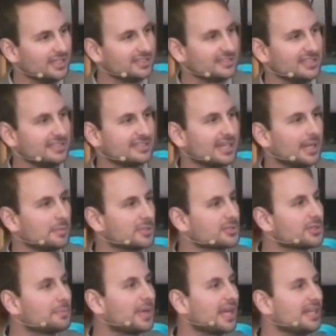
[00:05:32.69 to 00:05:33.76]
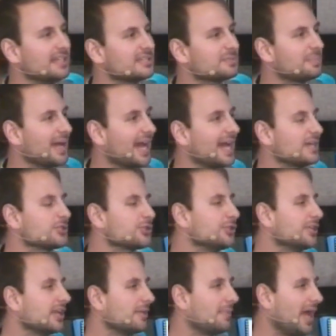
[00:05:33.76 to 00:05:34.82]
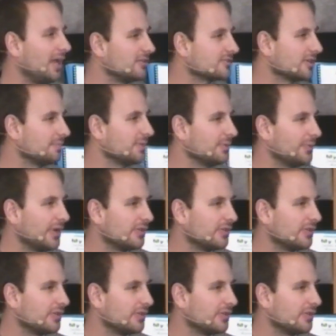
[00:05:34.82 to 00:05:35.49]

is anytime that somebody is passionate about something,